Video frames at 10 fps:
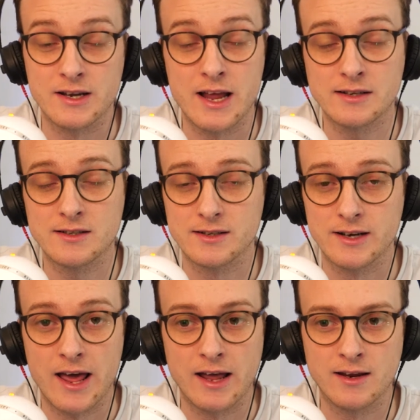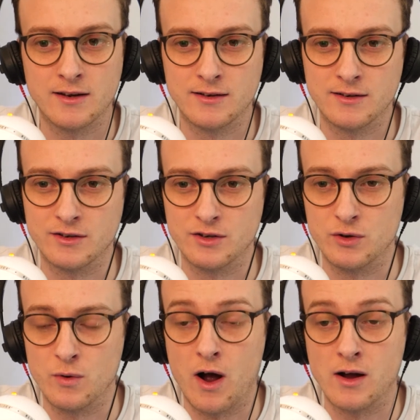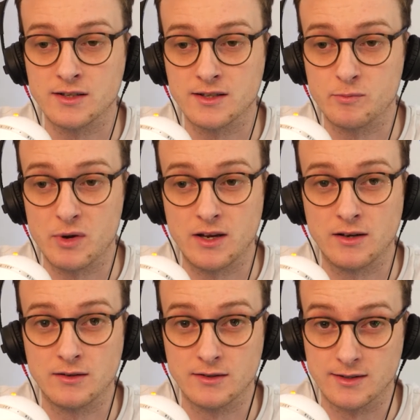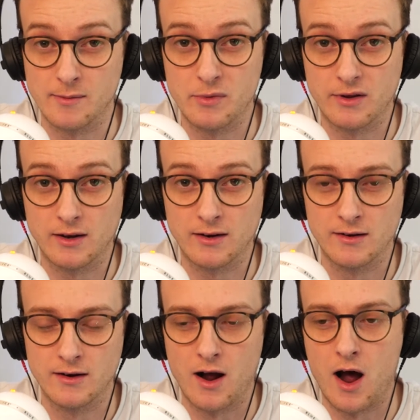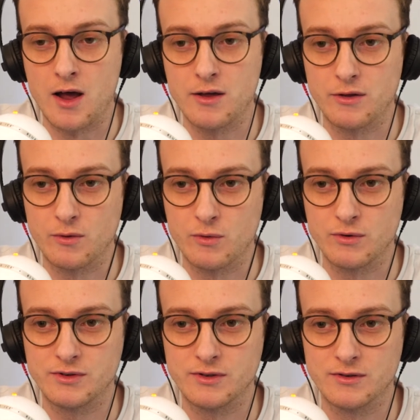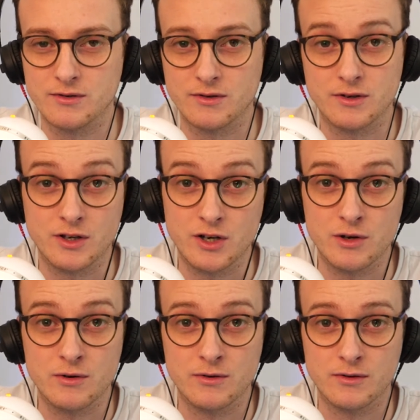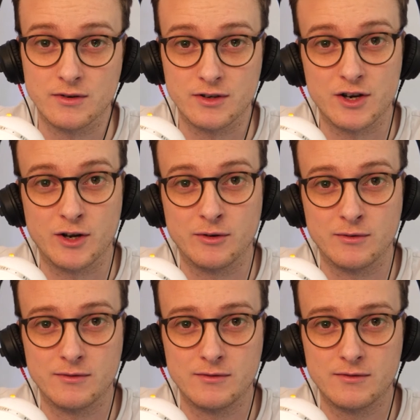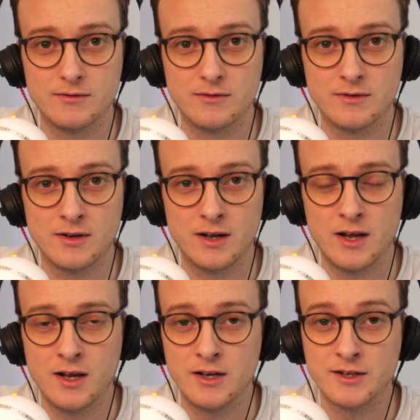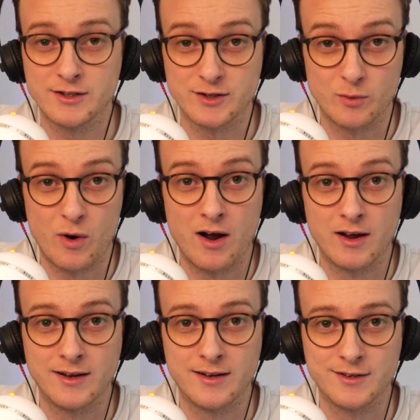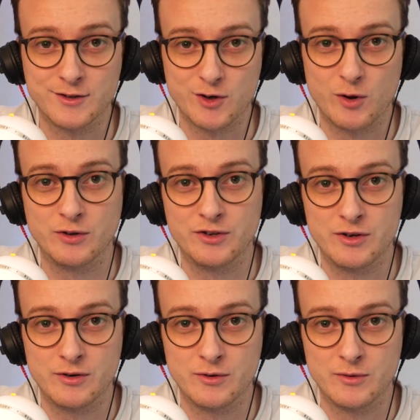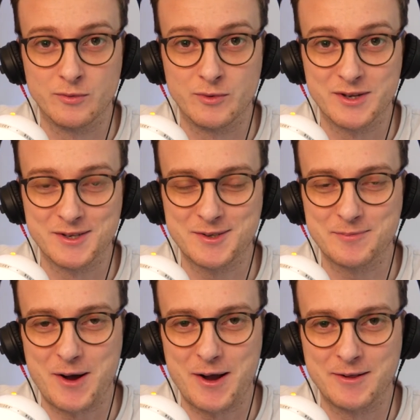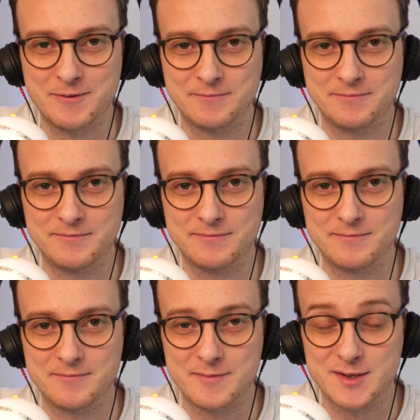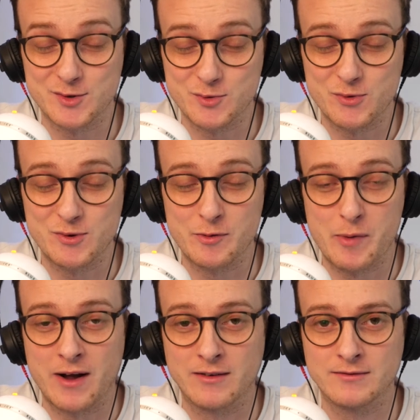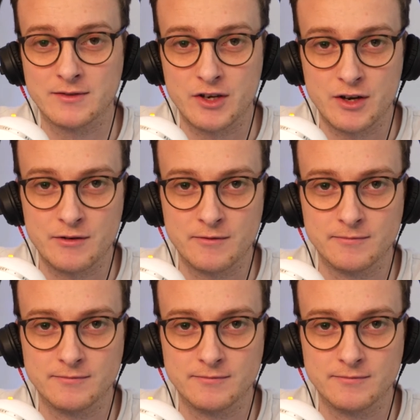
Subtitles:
Yesterday, you asked me something I thought you knew. So I told you with a smile, it's all about you.